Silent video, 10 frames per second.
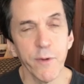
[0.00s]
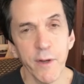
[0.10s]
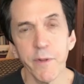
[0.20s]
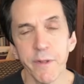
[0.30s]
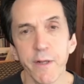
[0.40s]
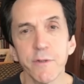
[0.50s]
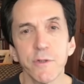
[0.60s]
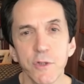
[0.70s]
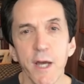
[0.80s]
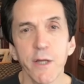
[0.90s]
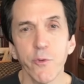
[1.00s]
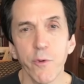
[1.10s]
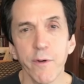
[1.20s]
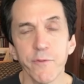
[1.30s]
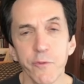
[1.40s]
Well, I've been there since
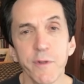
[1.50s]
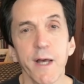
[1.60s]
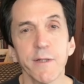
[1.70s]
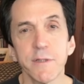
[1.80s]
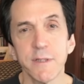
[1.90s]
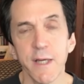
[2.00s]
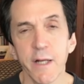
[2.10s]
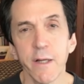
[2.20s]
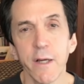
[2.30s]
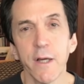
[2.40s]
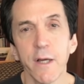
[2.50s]
January of 2010.